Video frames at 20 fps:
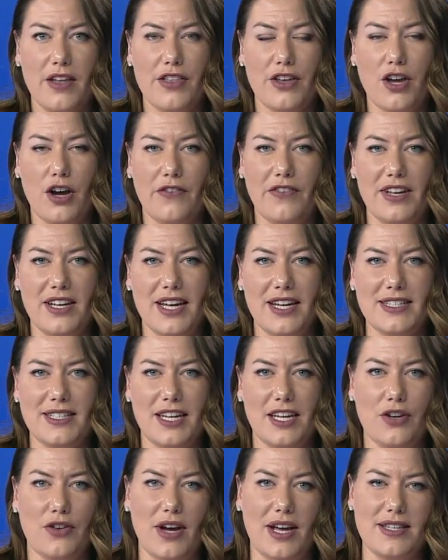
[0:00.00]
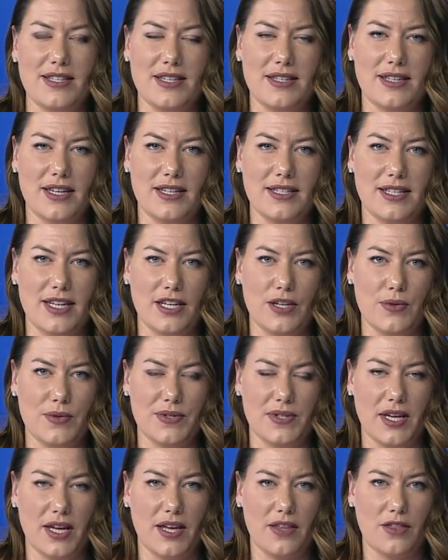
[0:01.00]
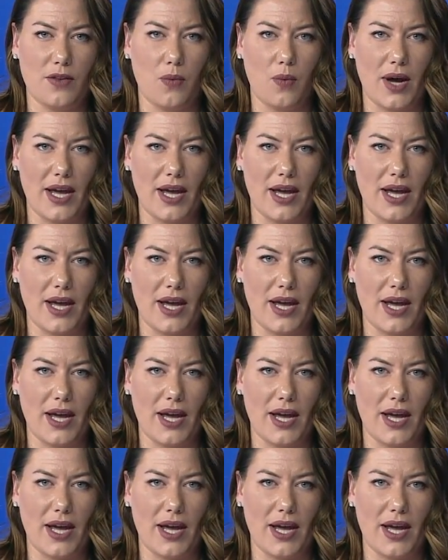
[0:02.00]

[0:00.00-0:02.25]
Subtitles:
The COVID-19 crisis continues to hit the